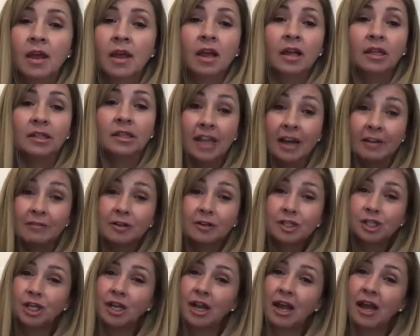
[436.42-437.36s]

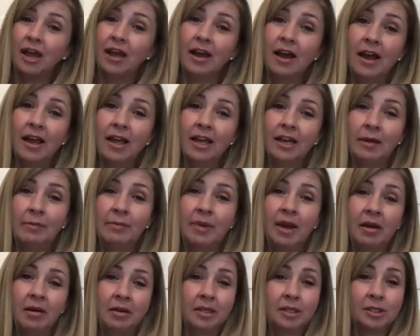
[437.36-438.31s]
Leveraging AI and
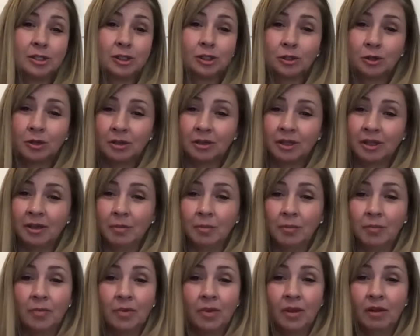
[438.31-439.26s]
ML is certainly
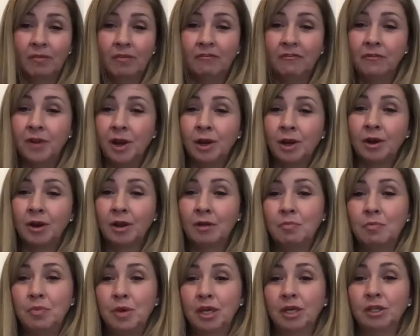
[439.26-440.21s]
a very
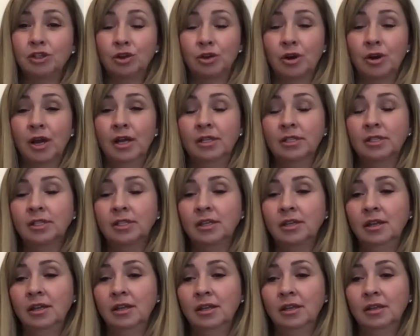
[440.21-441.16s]
big trend
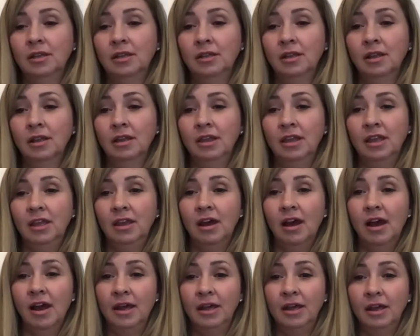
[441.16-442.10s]
in the
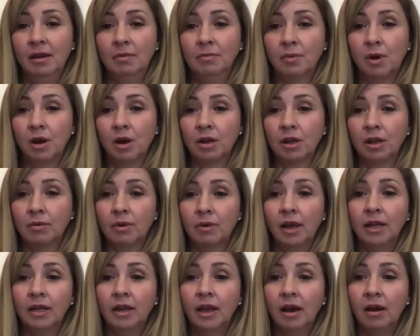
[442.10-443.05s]
IAM market
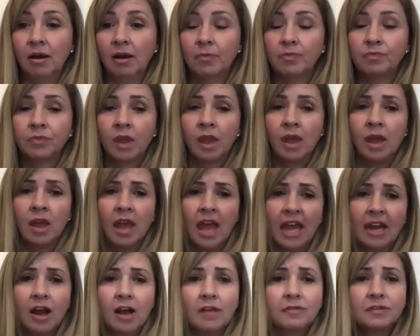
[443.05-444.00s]
right now.
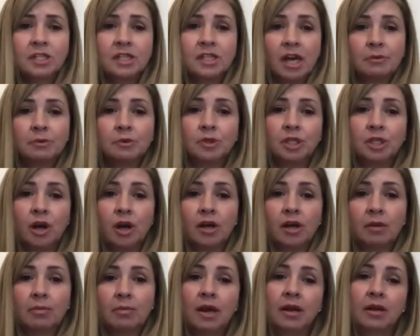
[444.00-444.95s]
And oftentimes we talk
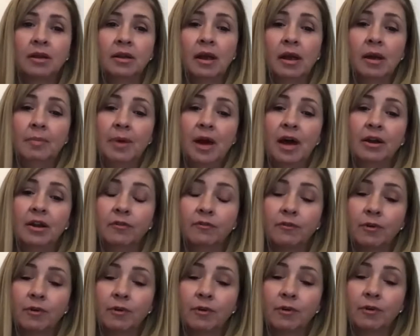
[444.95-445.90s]
about it
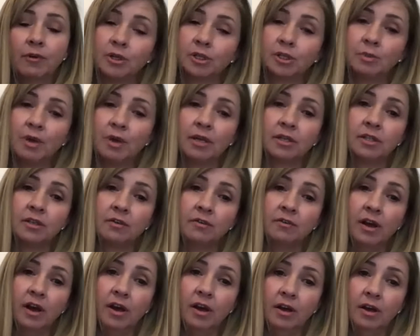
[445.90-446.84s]
from the perspective
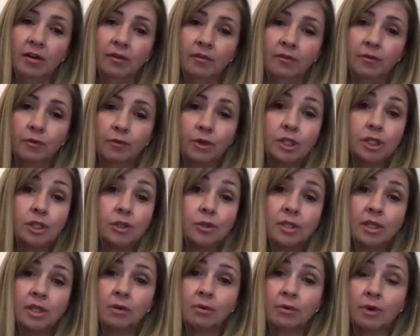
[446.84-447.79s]
of
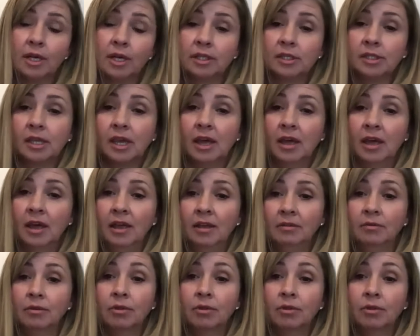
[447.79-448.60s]
reducing risk and